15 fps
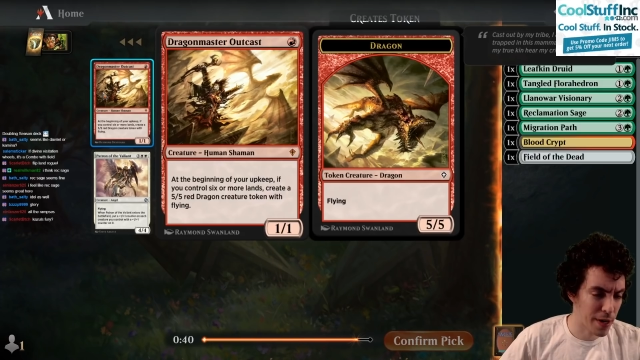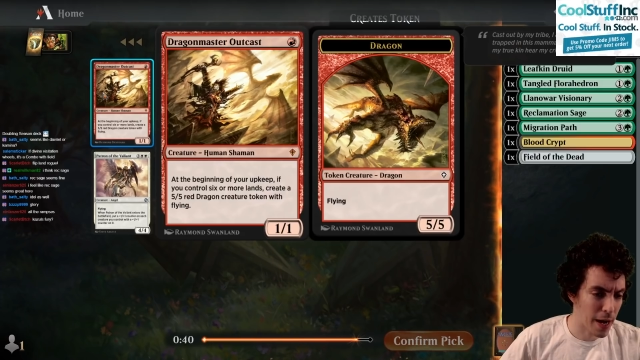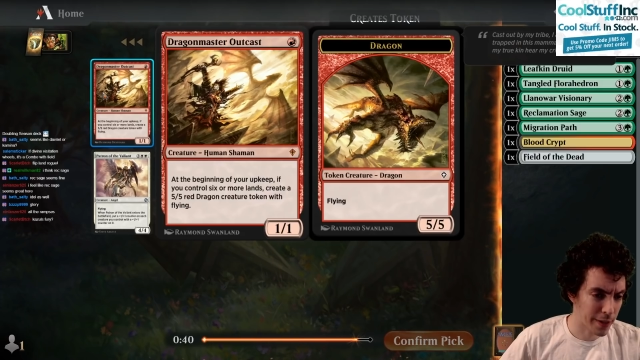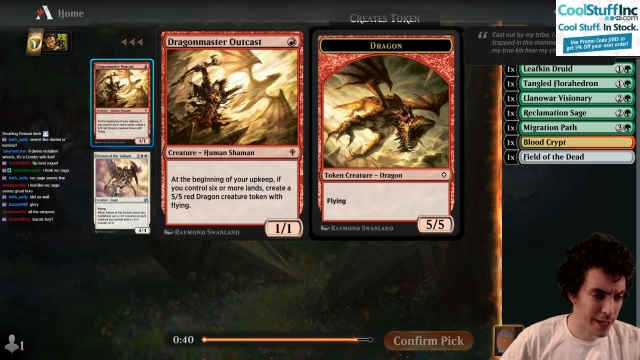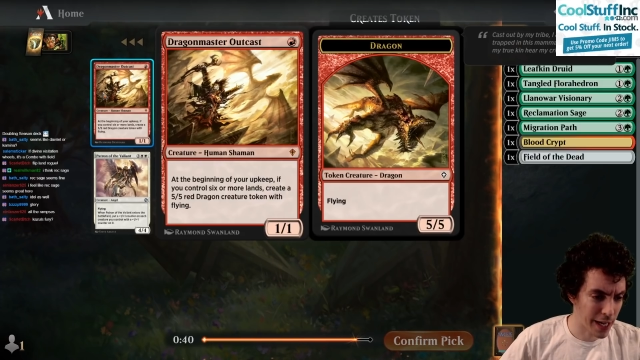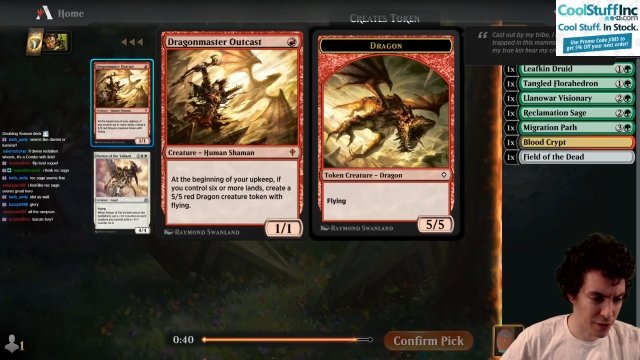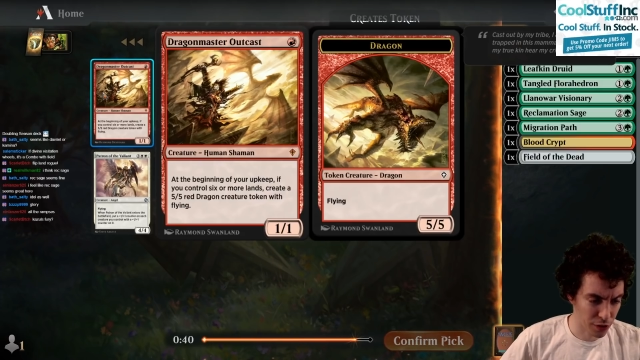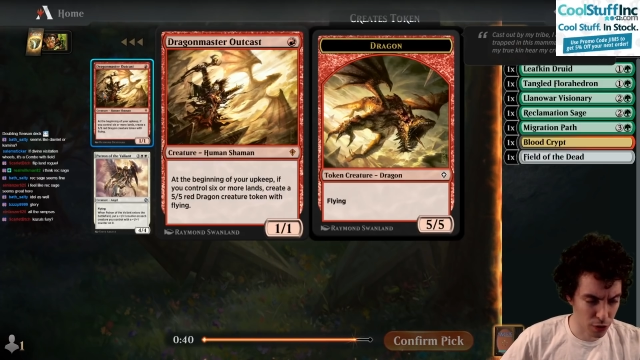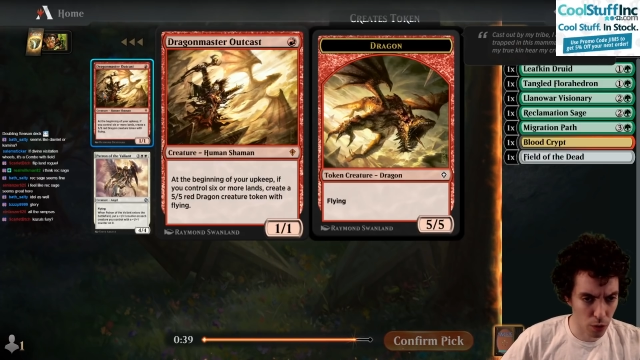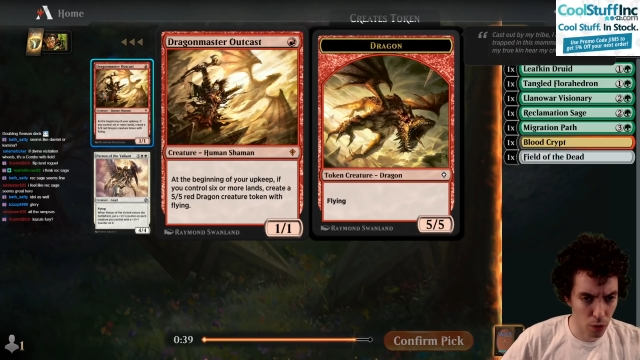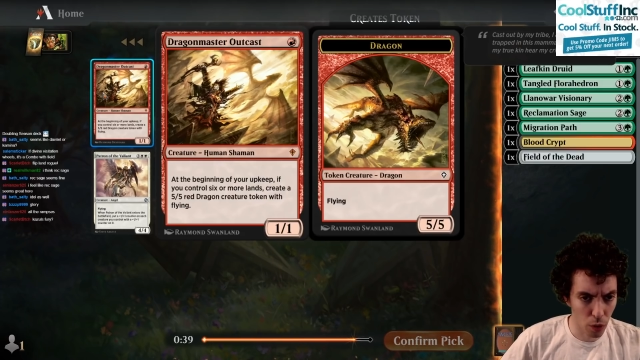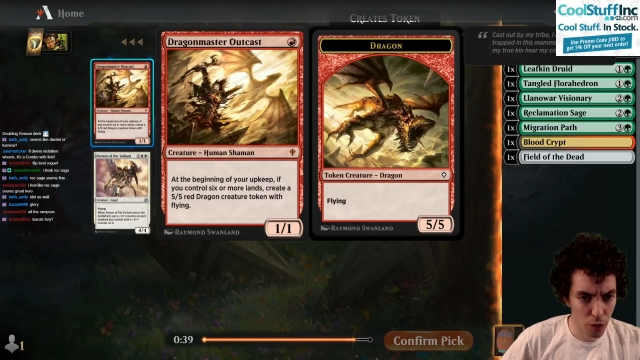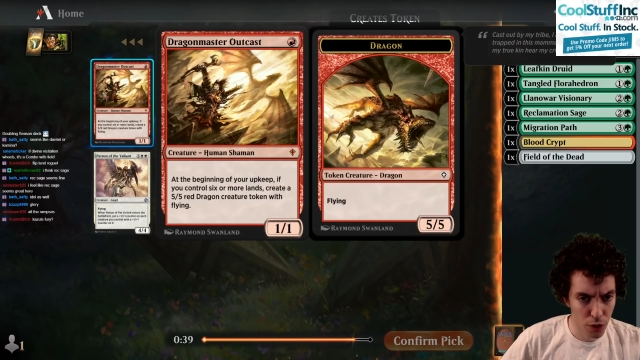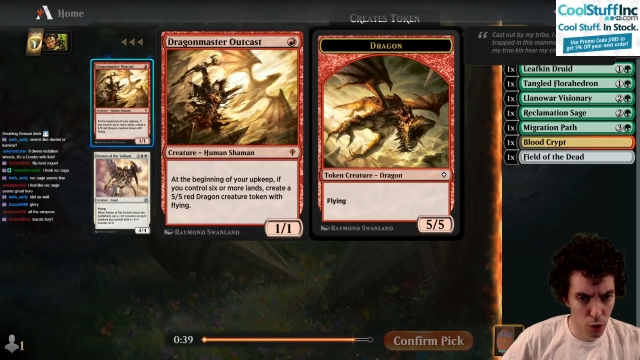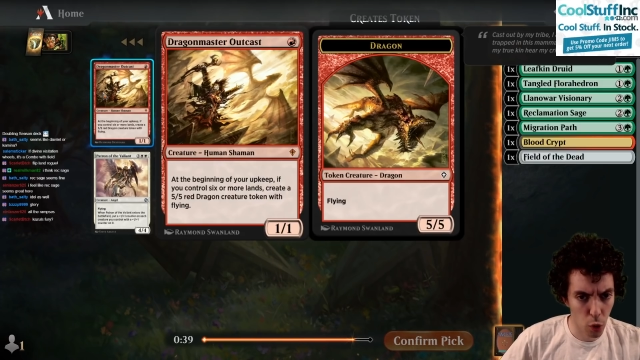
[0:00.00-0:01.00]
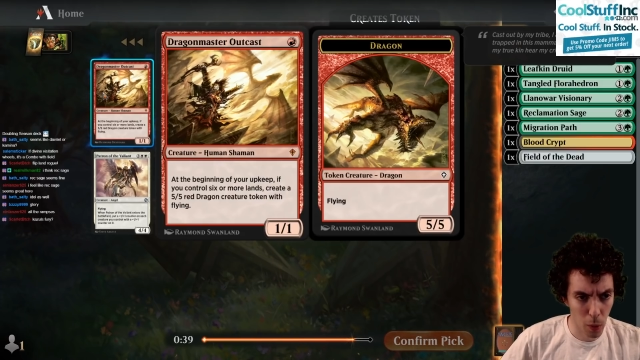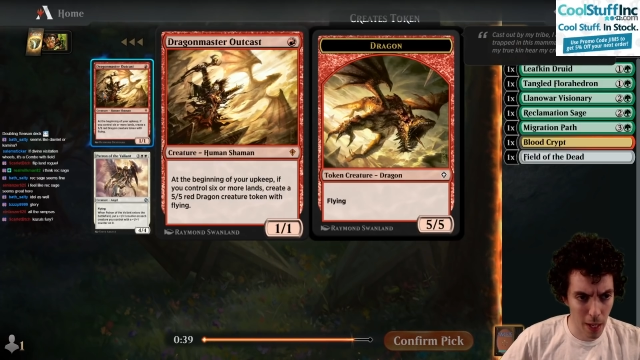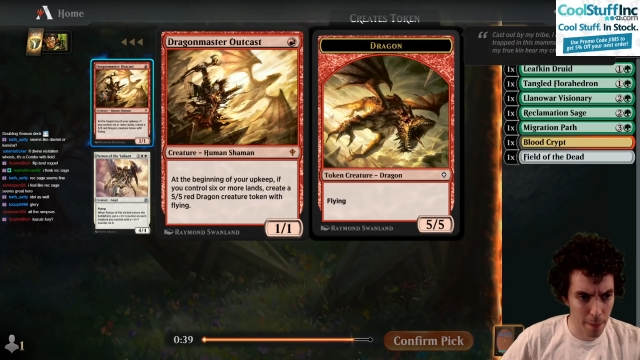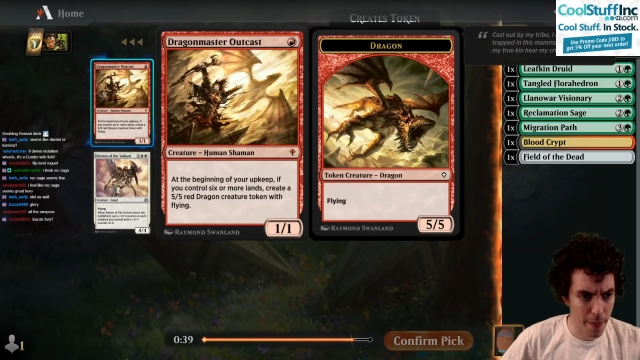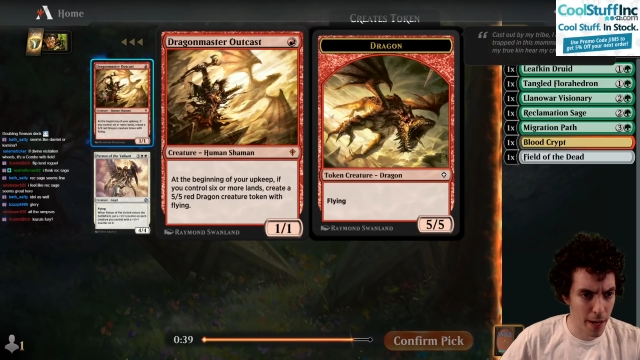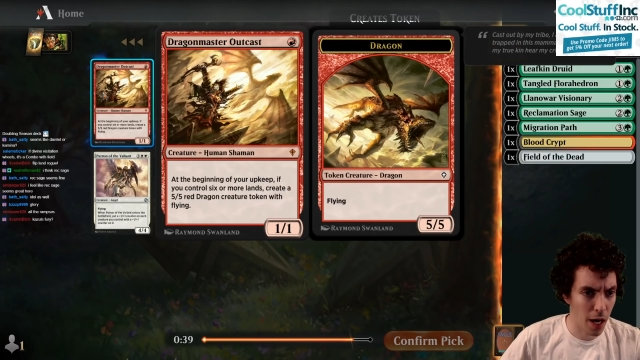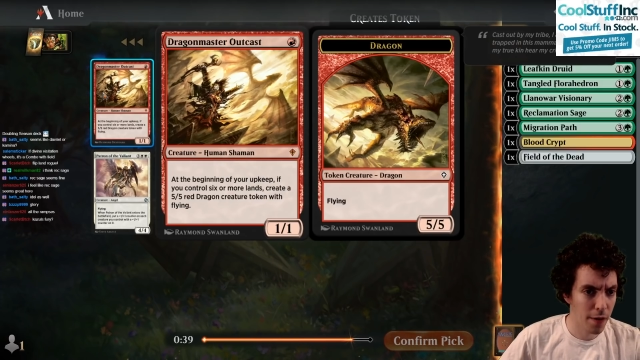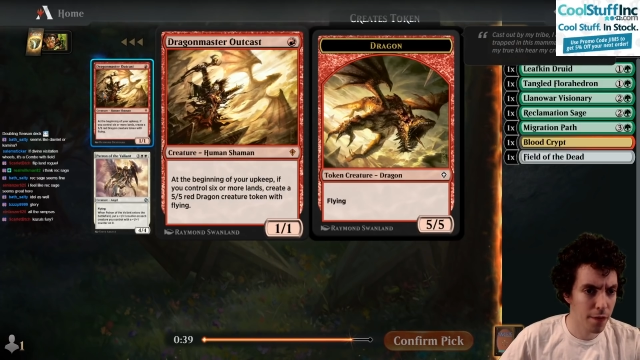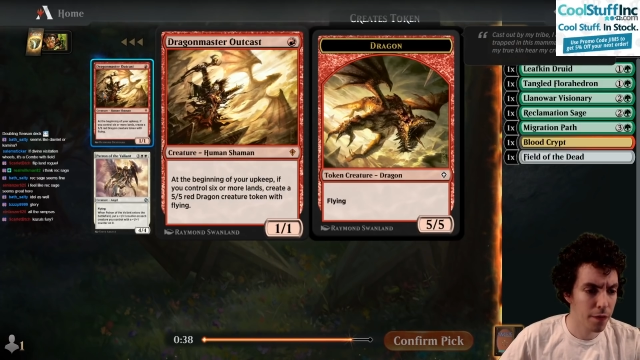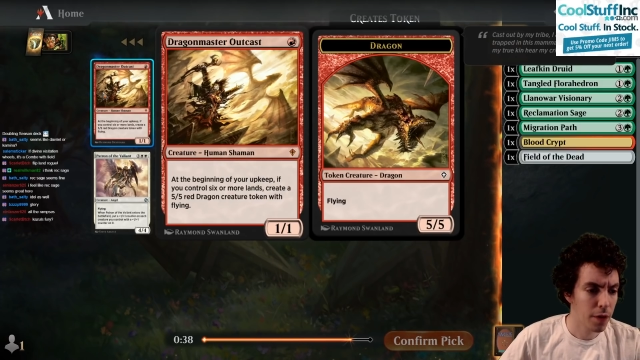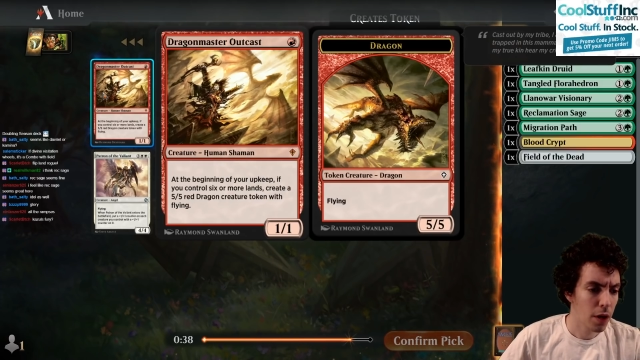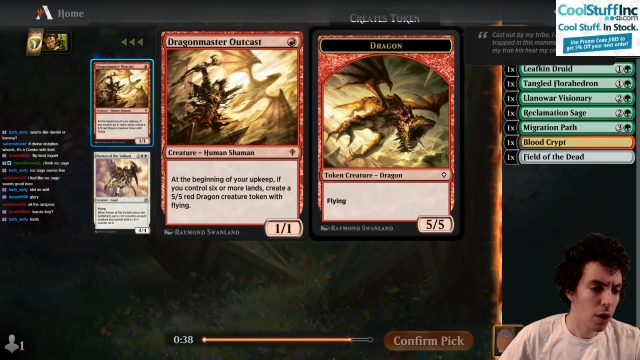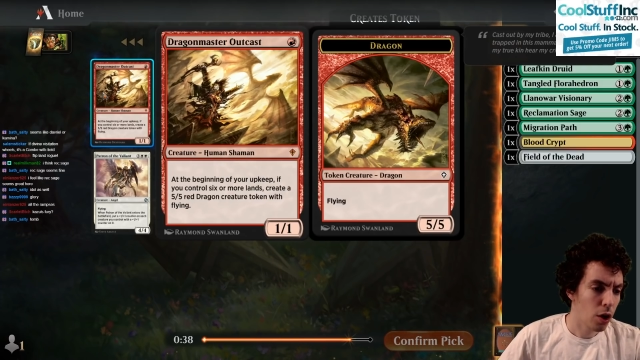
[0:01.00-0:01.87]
Outcast is cool. It's a cool ramp payoff.